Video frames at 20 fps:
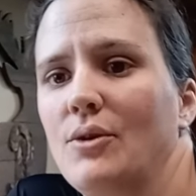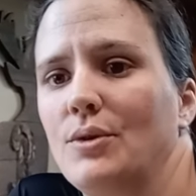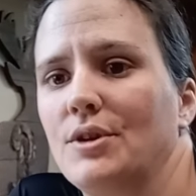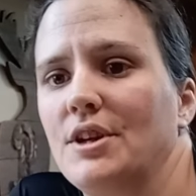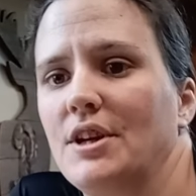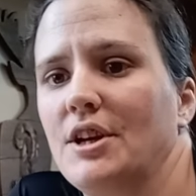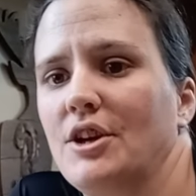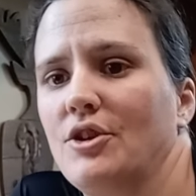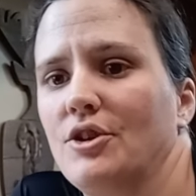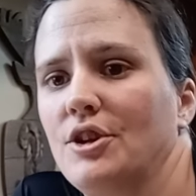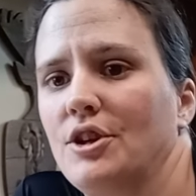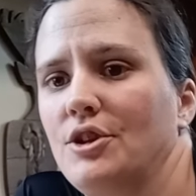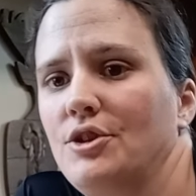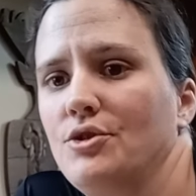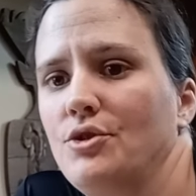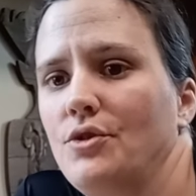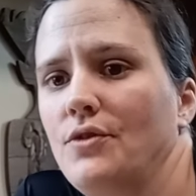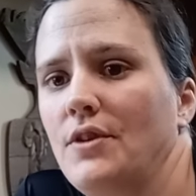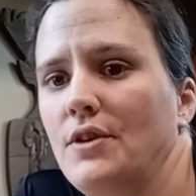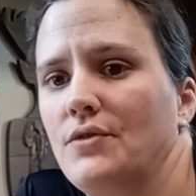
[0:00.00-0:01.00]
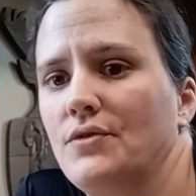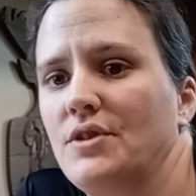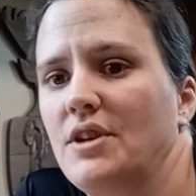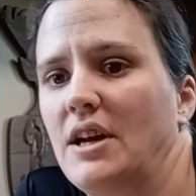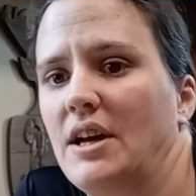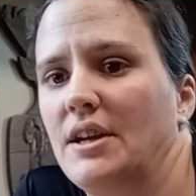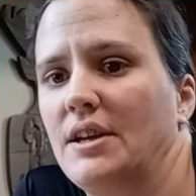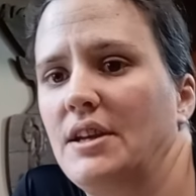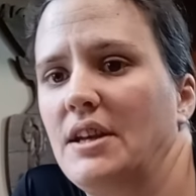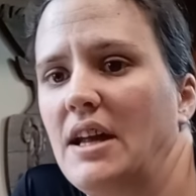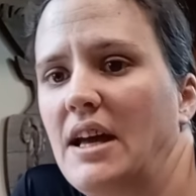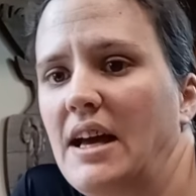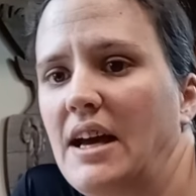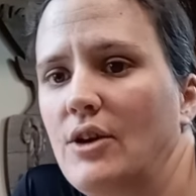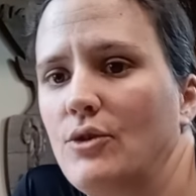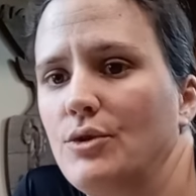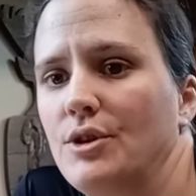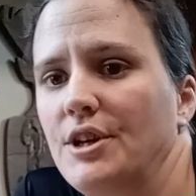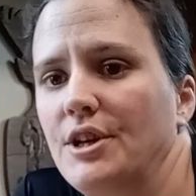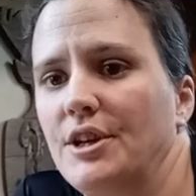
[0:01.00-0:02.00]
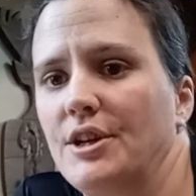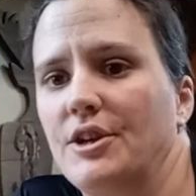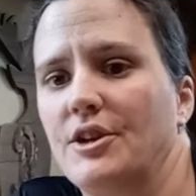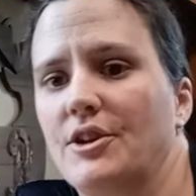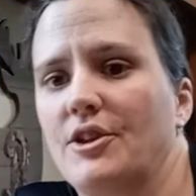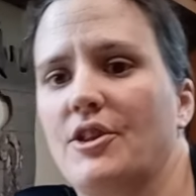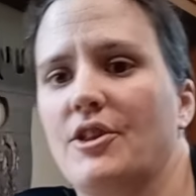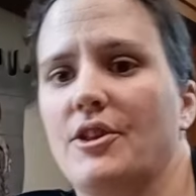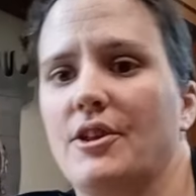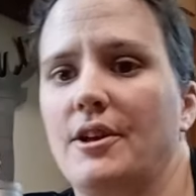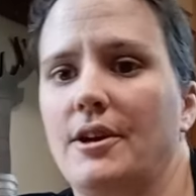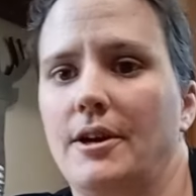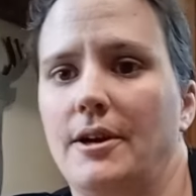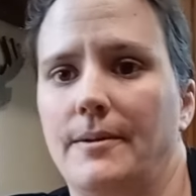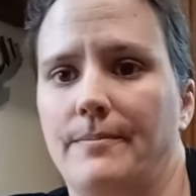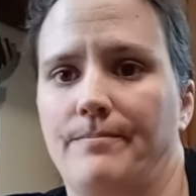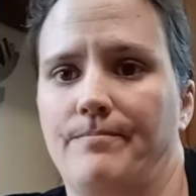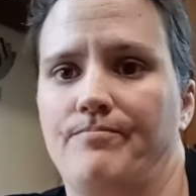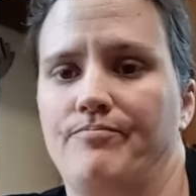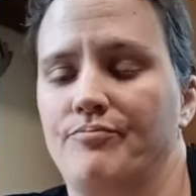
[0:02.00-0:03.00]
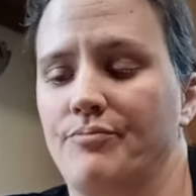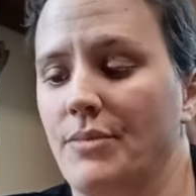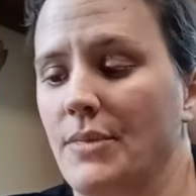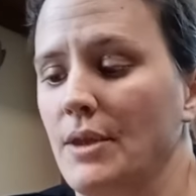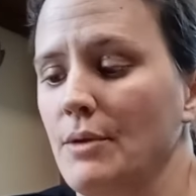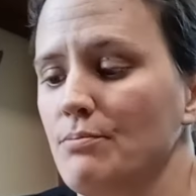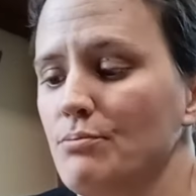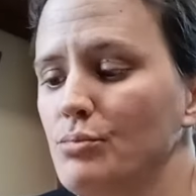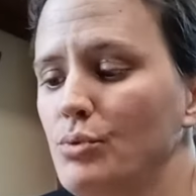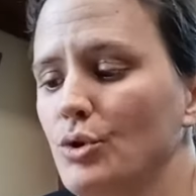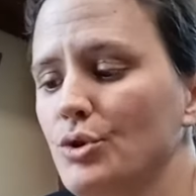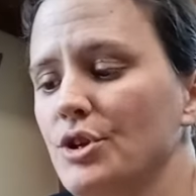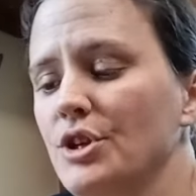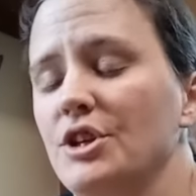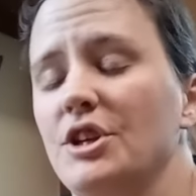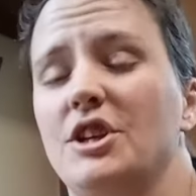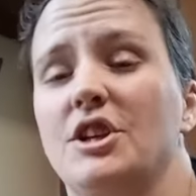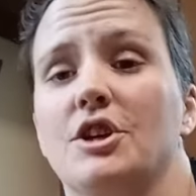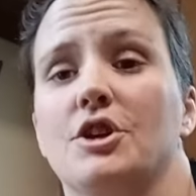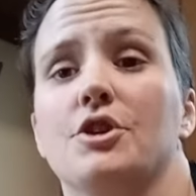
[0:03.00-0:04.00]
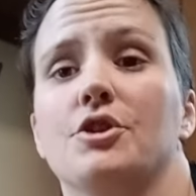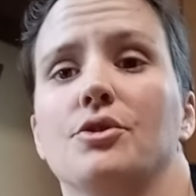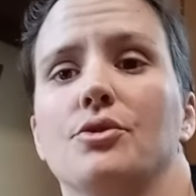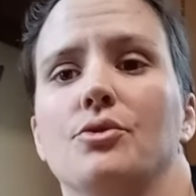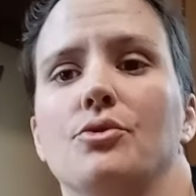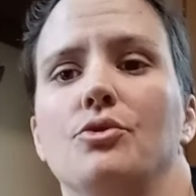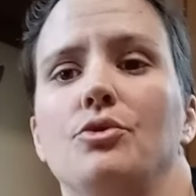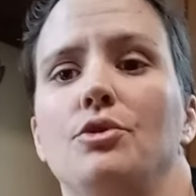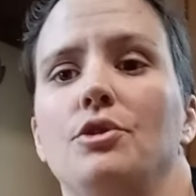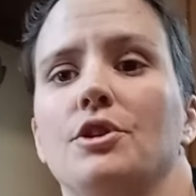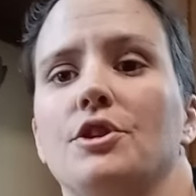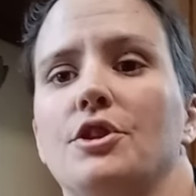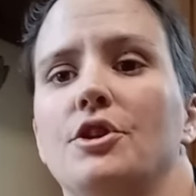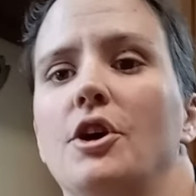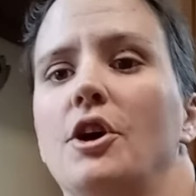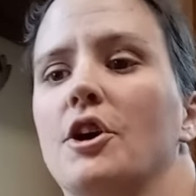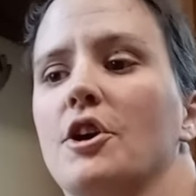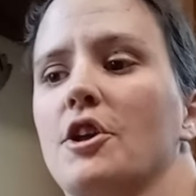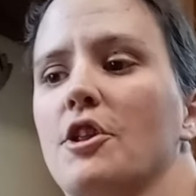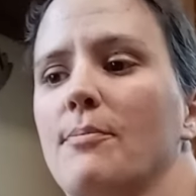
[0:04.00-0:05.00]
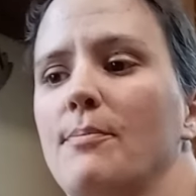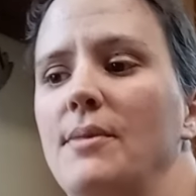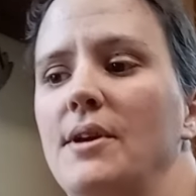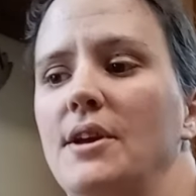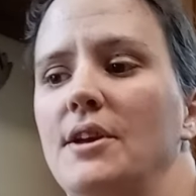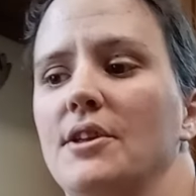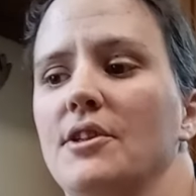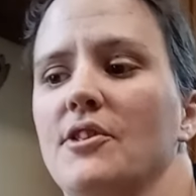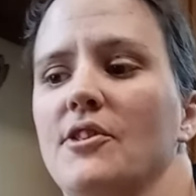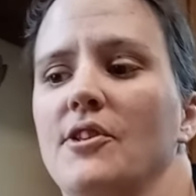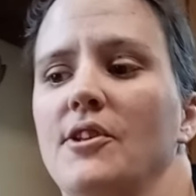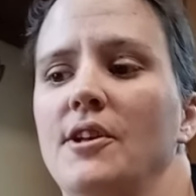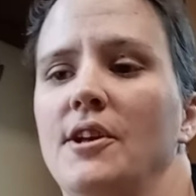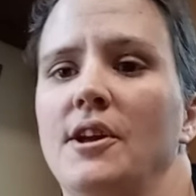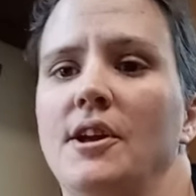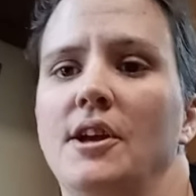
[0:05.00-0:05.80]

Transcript: What I'm gonna do with that now is put it in a cool, dark space.